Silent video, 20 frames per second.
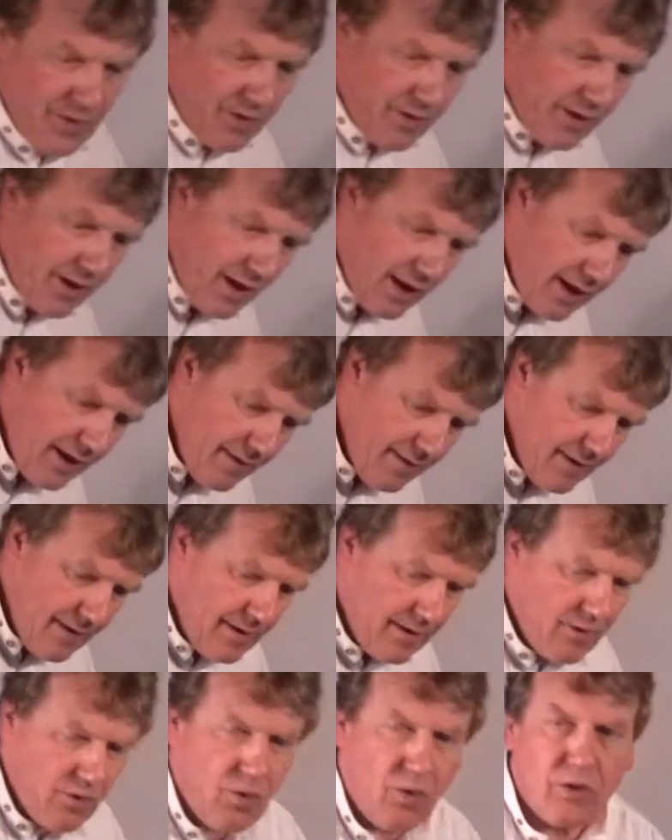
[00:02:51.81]
Okay?
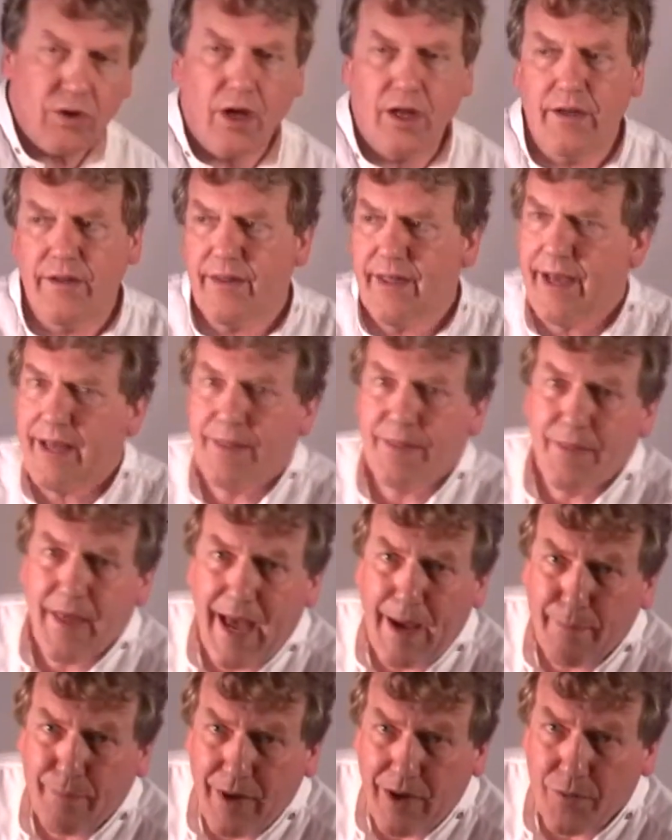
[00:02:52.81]
Hold on to that.
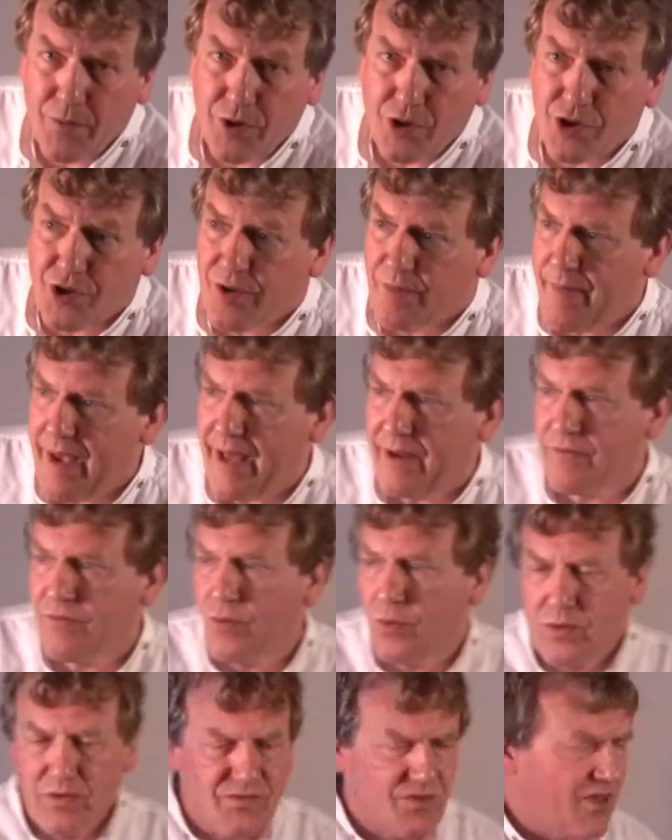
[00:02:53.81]
That by which the
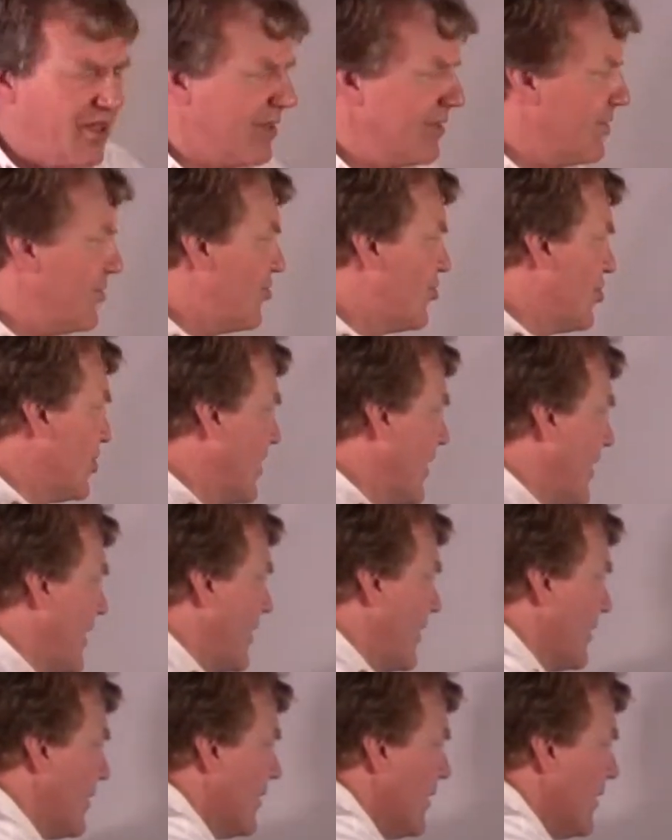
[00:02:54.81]
manifold of sense is united.